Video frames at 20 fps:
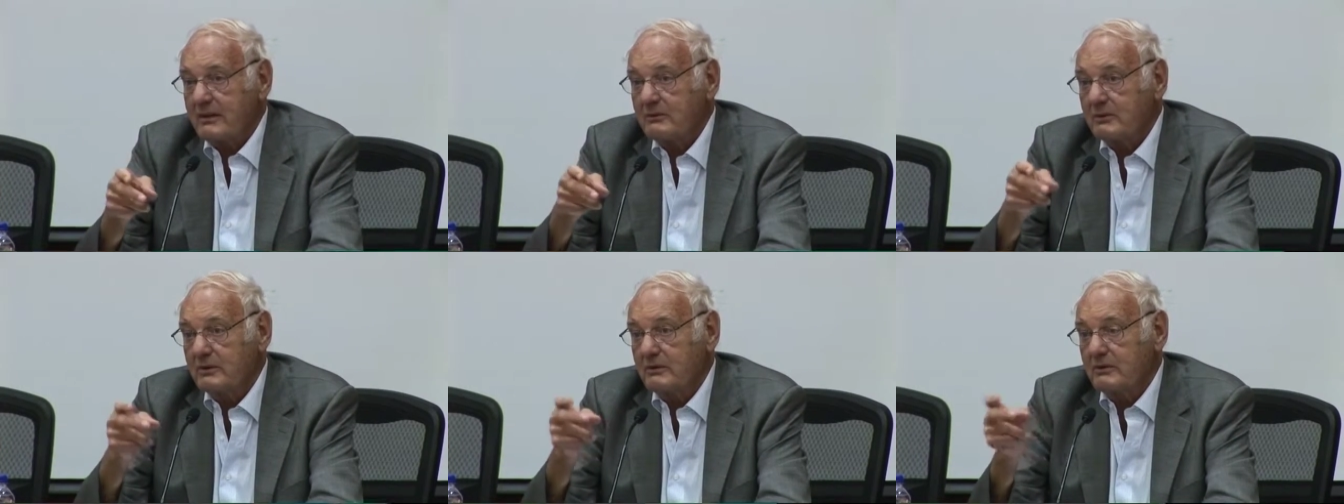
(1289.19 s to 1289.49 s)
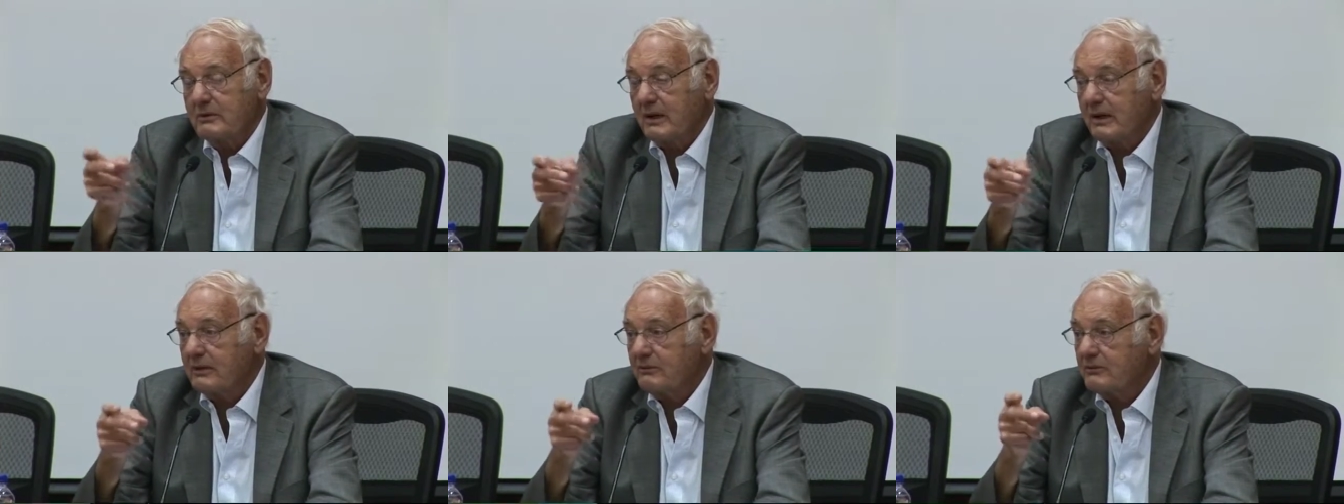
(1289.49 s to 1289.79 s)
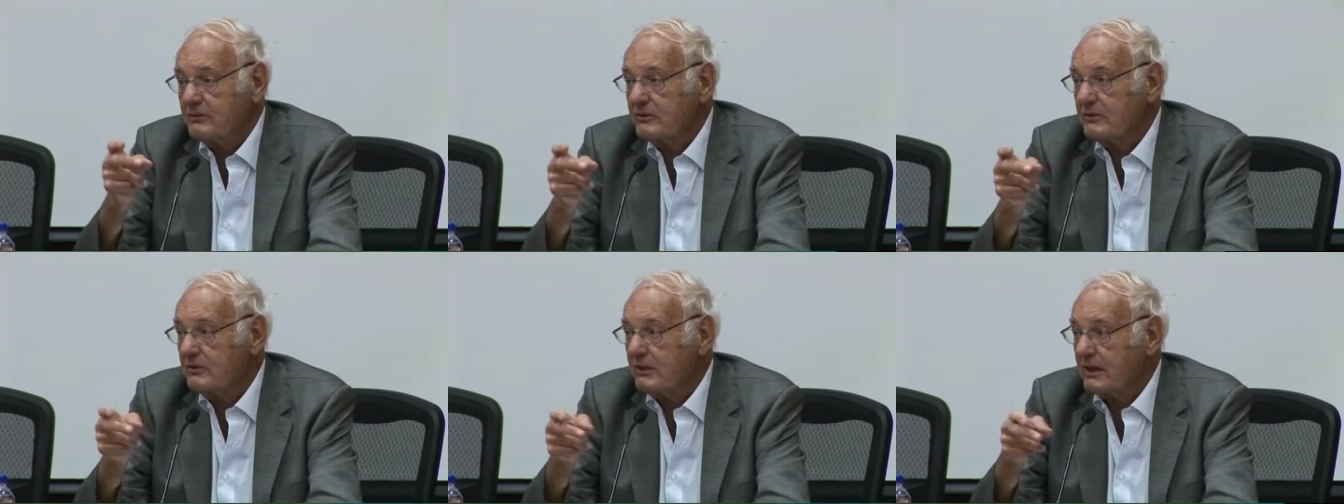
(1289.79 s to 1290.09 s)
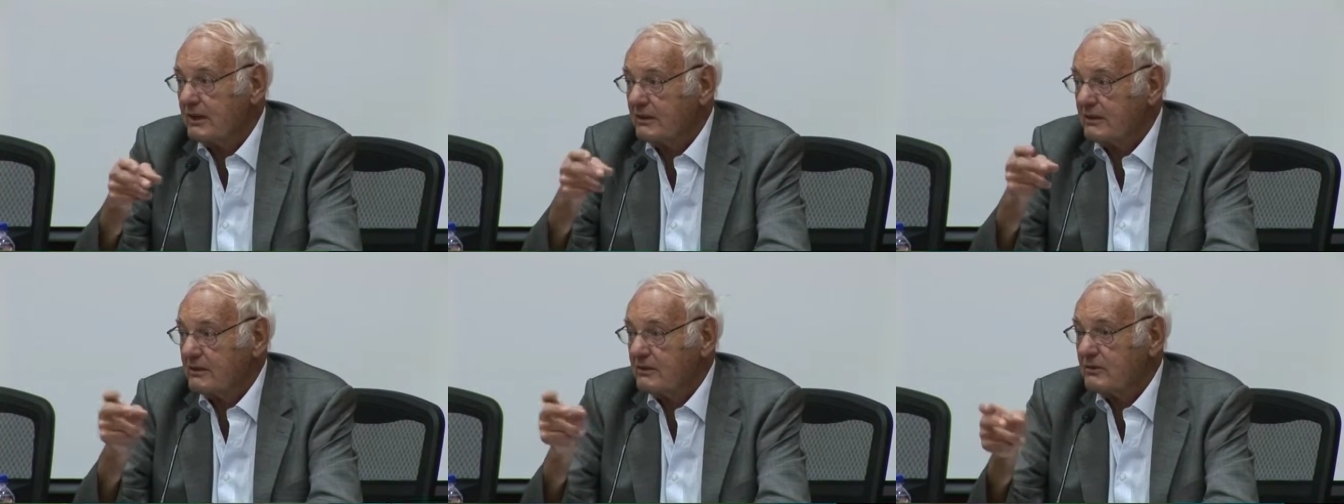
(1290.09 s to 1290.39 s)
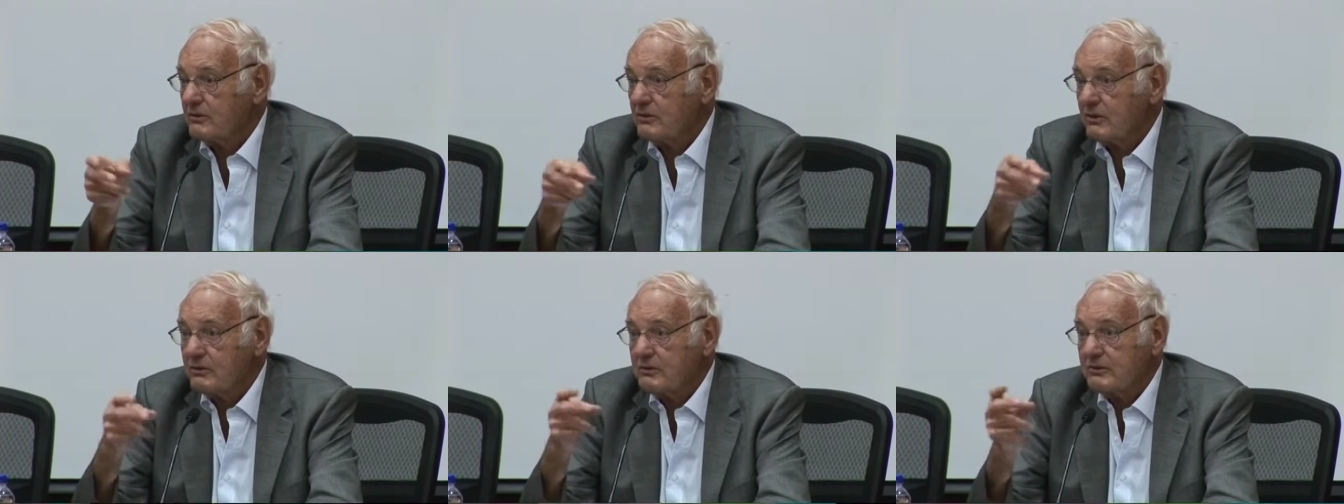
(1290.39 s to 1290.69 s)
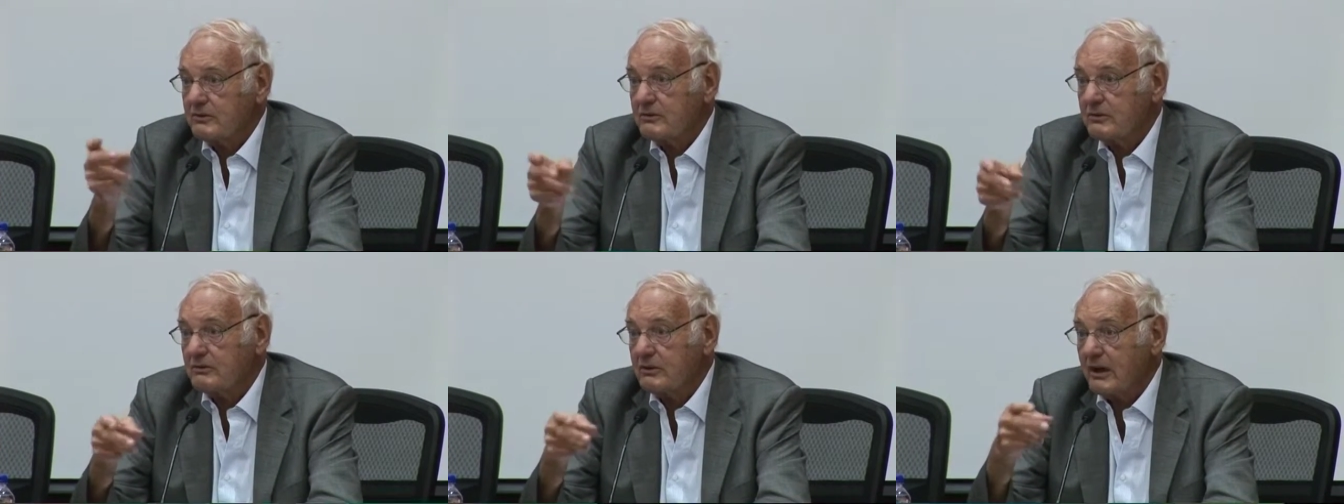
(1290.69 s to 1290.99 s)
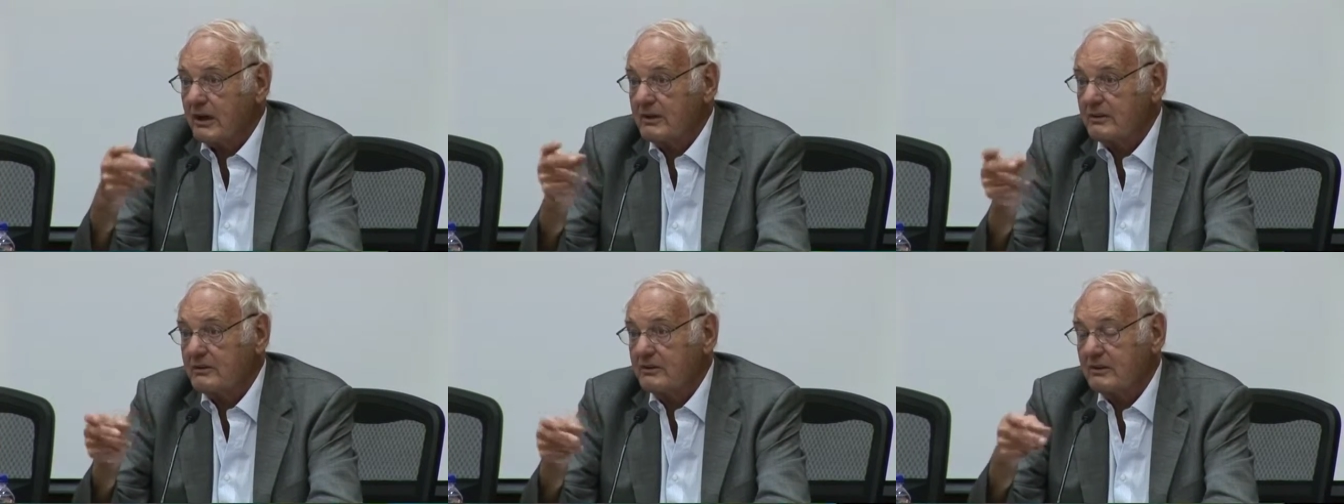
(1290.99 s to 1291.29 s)
which we have to take into
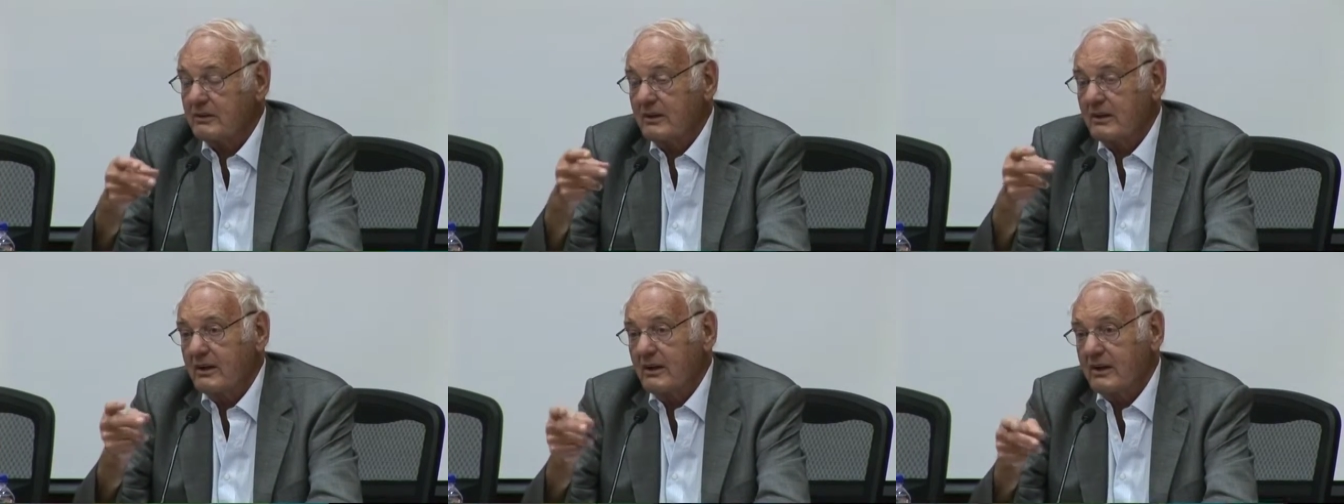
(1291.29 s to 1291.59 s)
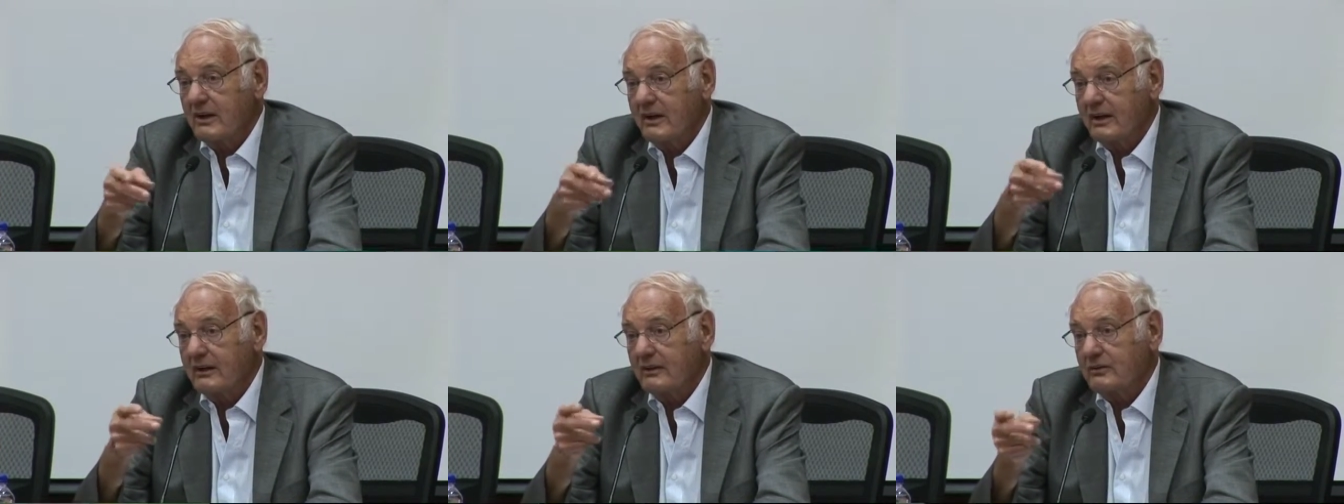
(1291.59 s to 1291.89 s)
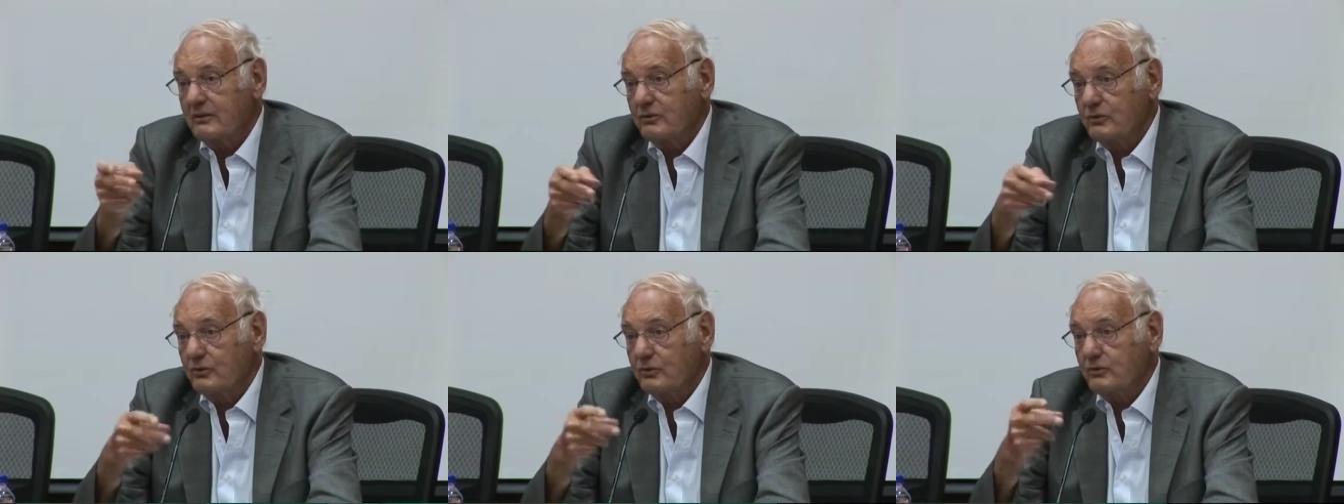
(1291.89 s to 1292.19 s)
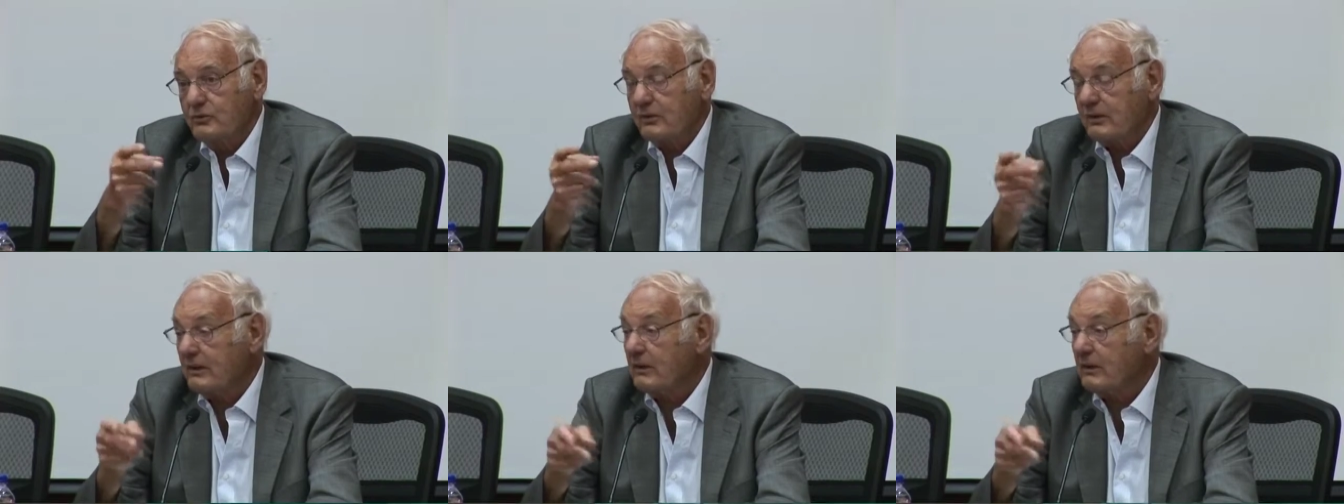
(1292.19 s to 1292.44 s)
consideration and use.